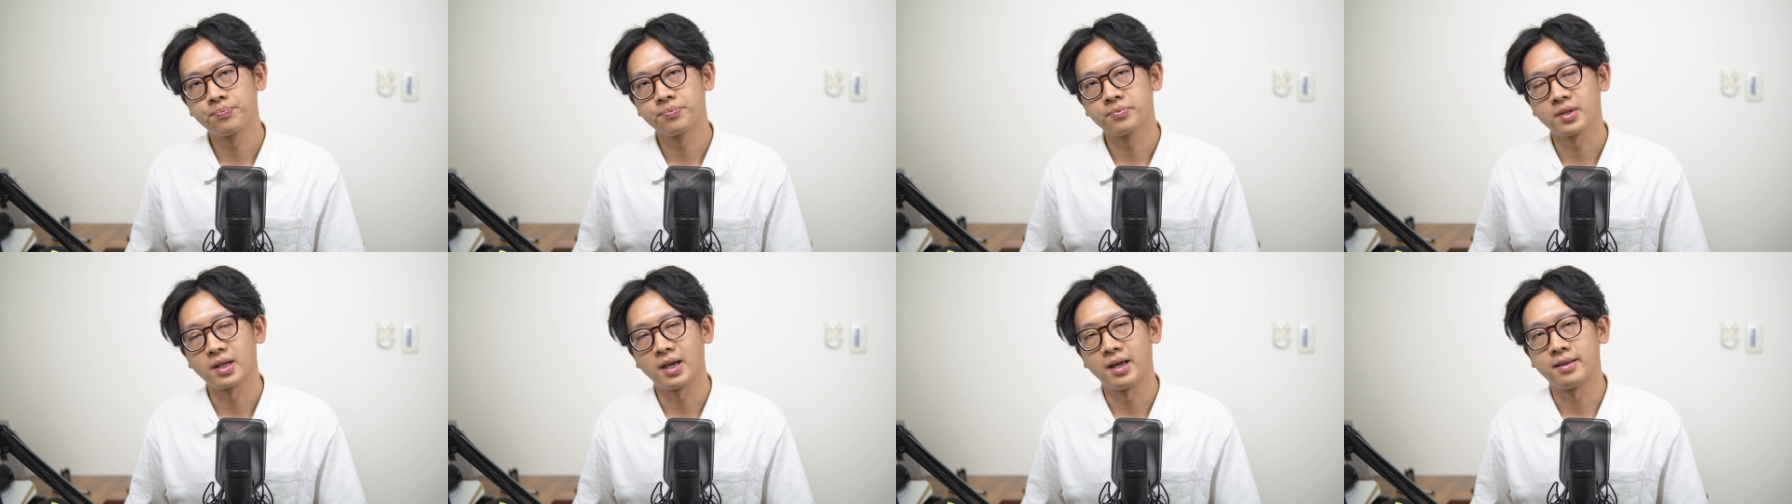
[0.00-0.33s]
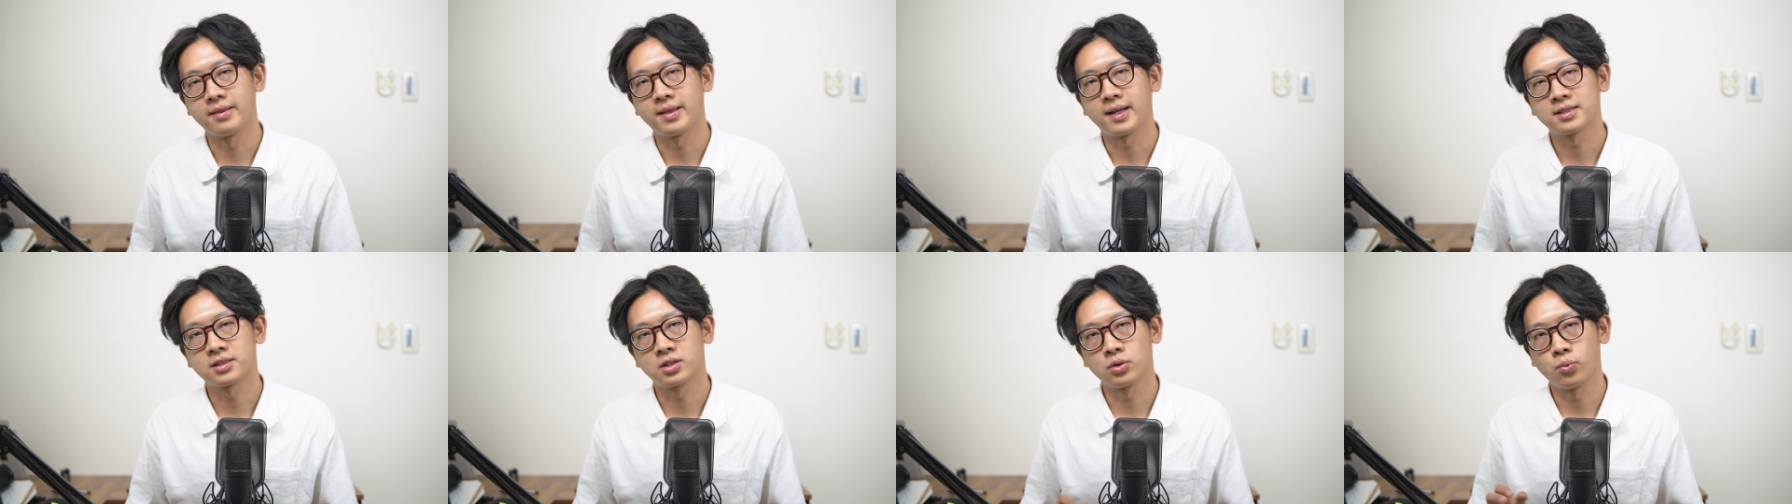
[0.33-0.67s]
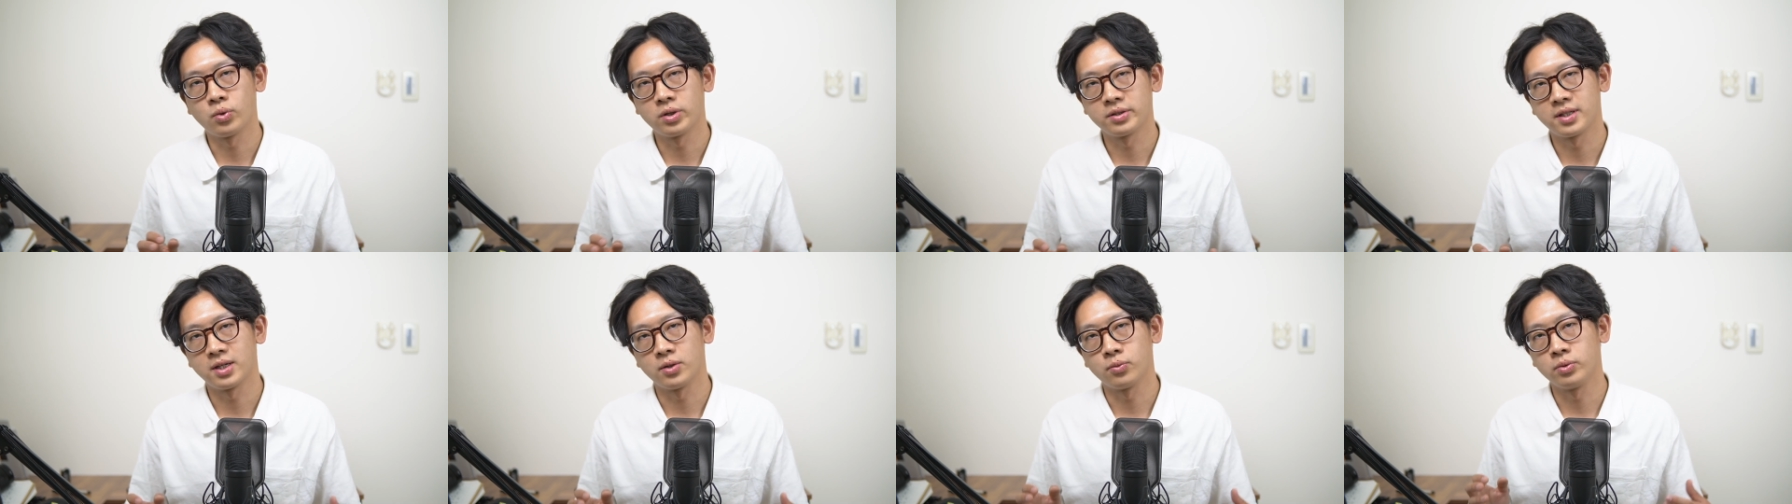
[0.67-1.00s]
And that's the one
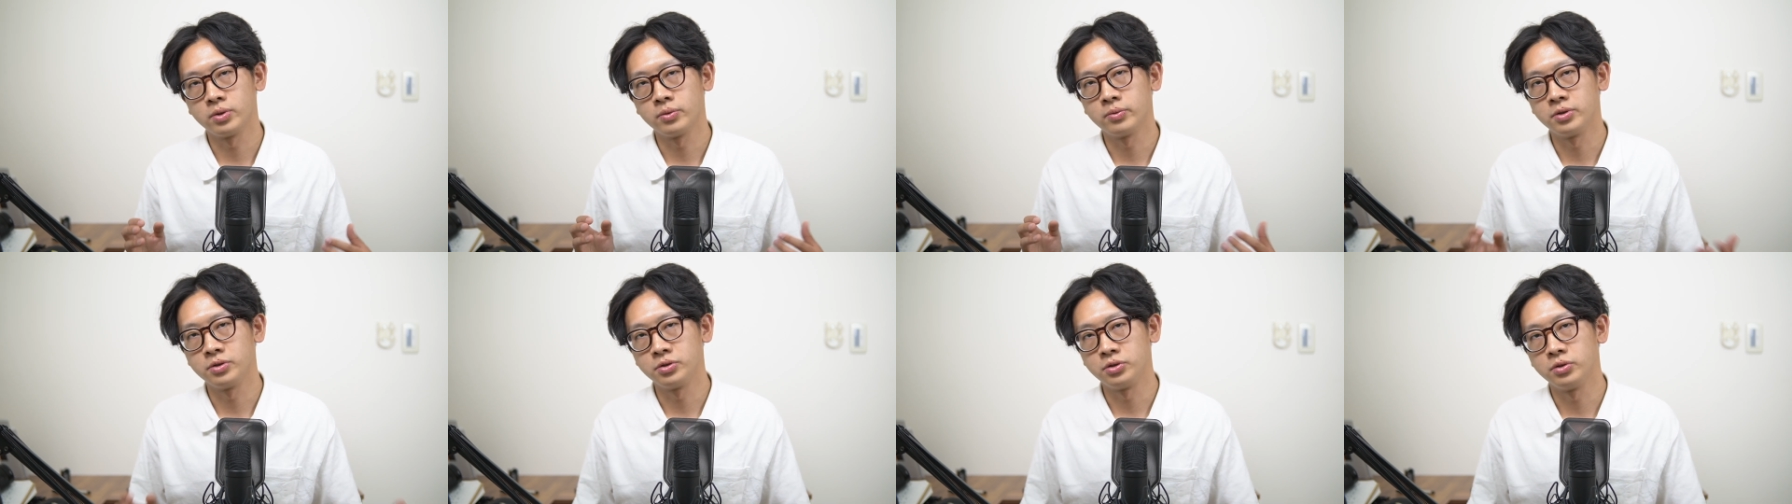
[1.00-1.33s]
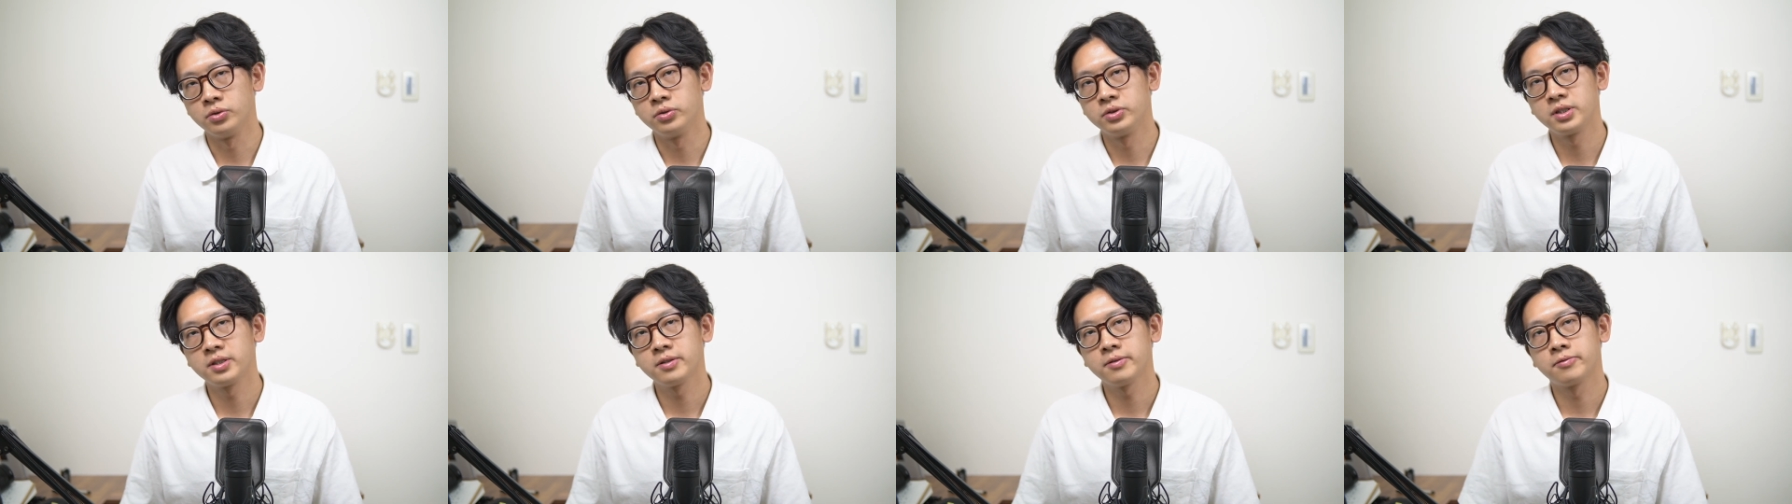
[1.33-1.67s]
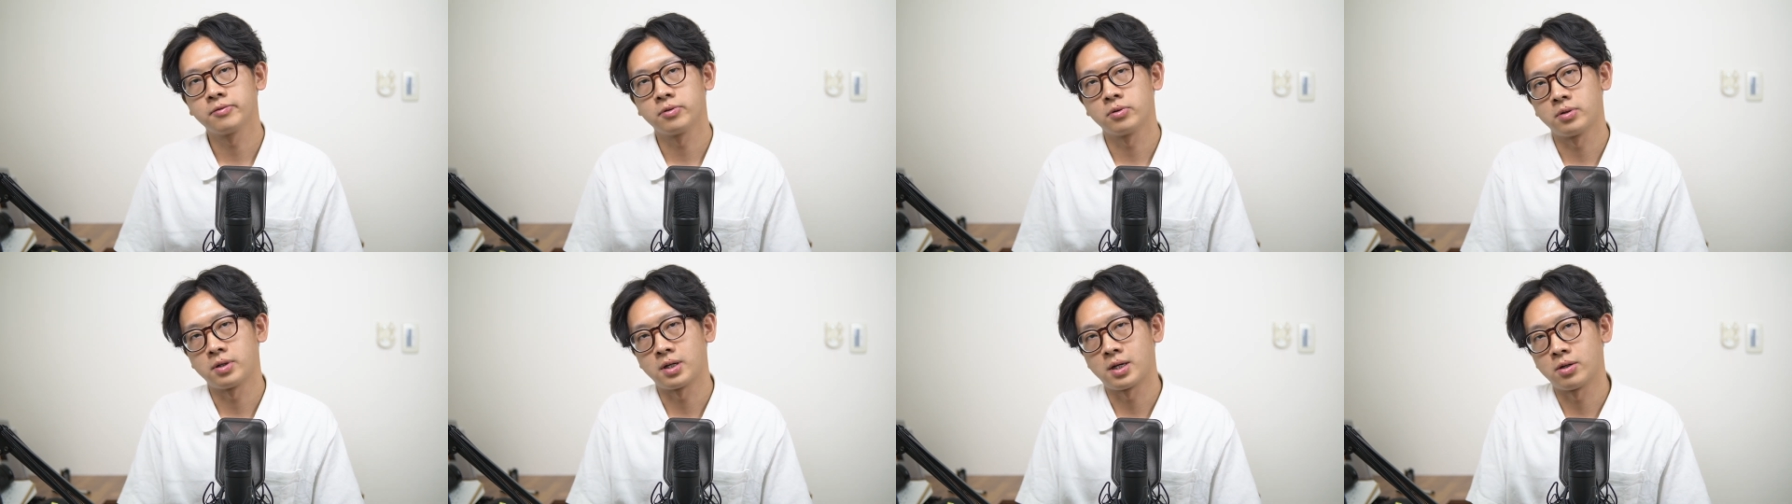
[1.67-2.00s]
that we were using
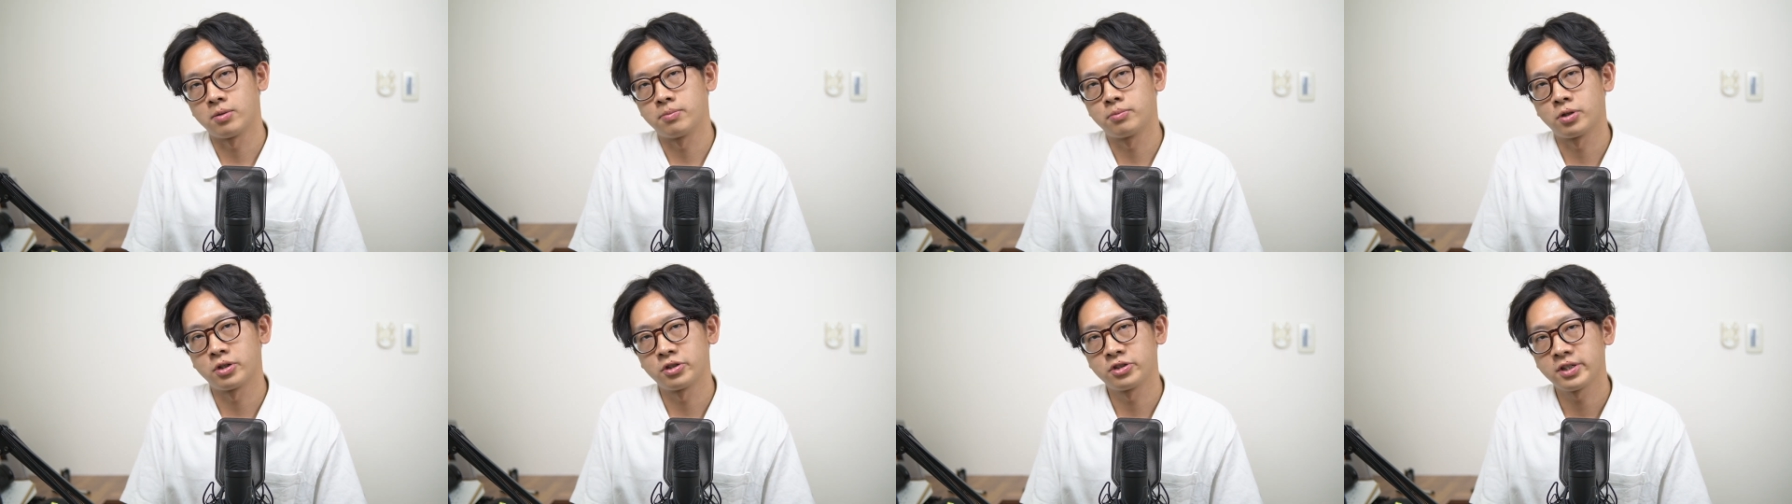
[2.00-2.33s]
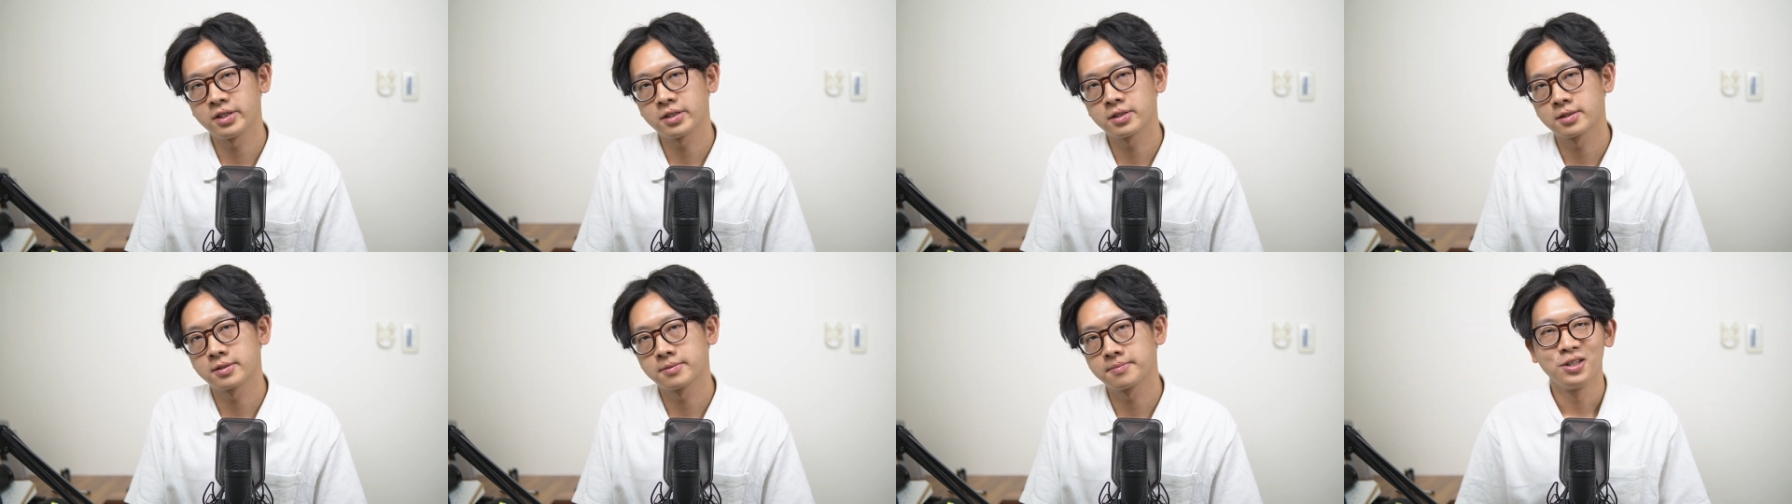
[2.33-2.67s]
for our projects.